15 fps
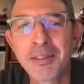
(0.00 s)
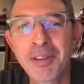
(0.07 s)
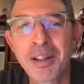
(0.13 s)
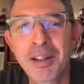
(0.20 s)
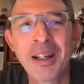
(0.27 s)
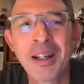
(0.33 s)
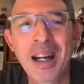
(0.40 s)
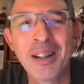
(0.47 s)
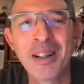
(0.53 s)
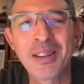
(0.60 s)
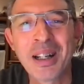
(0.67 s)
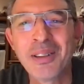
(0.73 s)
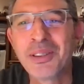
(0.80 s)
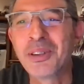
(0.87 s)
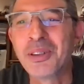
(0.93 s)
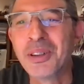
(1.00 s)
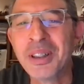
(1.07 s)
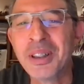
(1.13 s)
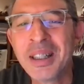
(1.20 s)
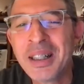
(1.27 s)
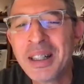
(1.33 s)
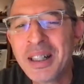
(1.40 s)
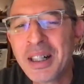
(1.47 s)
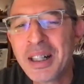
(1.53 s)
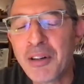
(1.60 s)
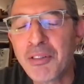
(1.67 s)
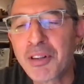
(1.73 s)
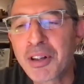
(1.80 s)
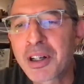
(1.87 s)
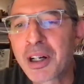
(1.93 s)
figuring out how to
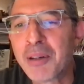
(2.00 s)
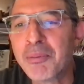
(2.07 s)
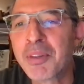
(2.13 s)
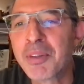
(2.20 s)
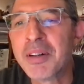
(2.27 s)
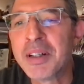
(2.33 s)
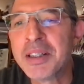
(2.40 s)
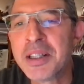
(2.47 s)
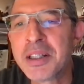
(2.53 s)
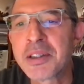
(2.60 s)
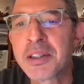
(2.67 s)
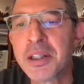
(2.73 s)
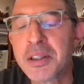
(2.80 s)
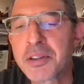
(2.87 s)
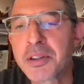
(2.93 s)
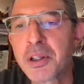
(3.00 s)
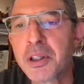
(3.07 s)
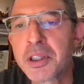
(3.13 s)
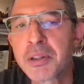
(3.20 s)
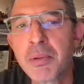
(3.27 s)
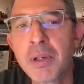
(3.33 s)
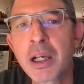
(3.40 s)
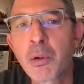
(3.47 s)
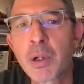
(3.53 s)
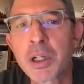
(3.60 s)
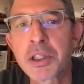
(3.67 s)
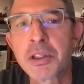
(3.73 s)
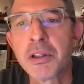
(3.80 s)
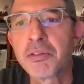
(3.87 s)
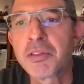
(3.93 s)
overcome the resistance. So it's really a
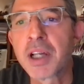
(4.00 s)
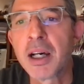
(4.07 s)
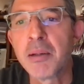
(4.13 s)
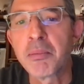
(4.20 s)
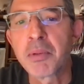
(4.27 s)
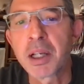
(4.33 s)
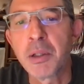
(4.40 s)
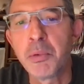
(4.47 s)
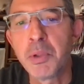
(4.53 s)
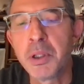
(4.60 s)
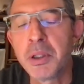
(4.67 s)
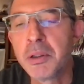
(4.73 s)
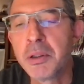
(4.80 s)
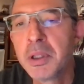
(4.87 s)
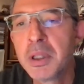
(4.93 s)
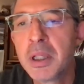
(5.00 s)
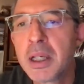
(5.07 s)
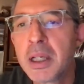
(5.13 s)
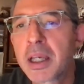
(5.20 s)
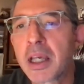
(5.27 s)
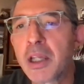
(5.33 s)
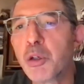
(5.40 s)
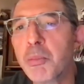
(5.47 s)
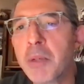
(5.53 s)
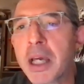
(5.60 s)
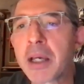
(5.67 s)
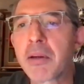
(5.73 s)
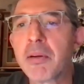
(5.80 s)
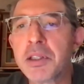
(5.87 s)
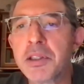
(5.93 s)
question of time. Can you
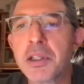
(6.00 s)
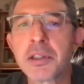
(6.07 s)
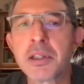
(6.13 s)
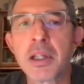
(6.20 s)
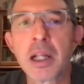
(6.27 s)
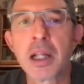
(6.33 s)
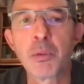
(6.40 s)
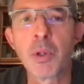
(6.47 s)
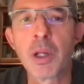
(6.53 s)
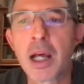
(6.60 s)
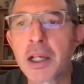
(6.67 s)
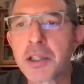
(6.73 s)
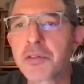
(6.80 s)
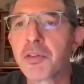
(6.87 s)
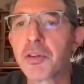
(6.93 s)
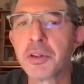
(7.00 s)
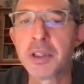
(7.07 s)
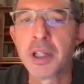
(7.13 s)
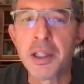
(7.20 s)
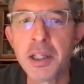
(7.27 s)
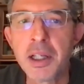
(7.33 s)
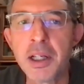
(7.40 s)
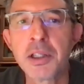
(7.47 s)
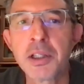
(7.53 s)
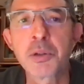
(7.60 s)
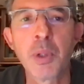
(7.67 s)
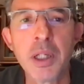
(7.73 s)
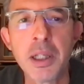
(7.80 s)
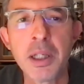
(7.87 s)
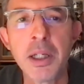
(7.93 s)
make a resistance that will last for 10 years,
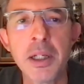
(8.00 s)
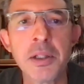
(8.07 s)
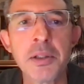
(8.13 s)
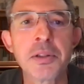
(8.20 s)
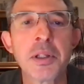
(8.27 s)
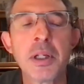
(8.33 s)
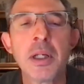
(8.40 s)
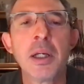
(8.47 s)
20 years,